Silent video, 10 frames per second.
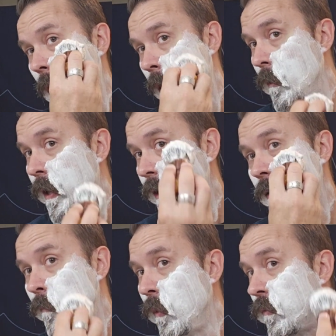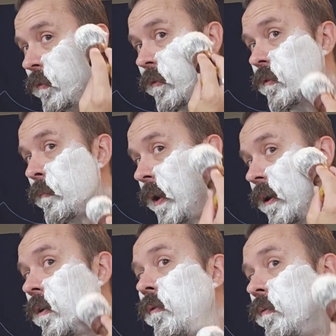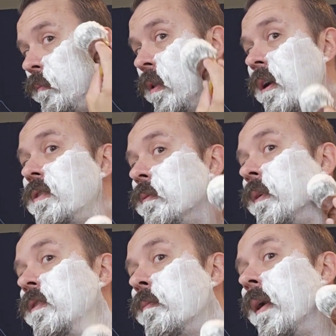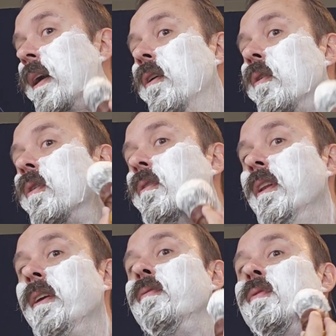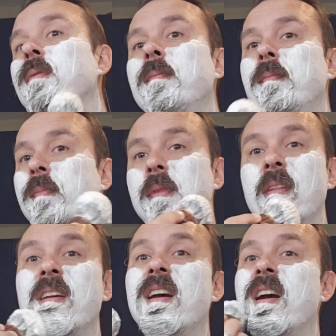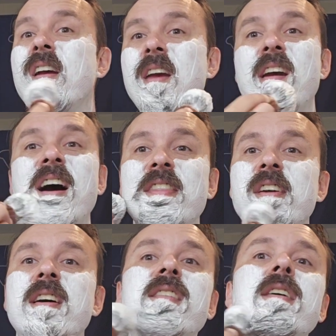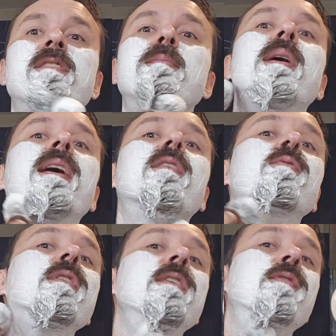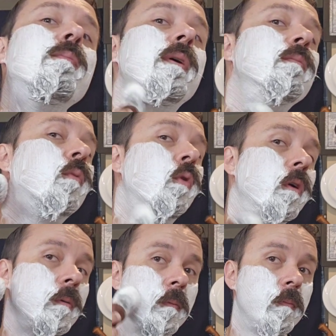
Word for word: I like both tobacco blossom and tobacco leaf. I think I like tobacco leaf a bit more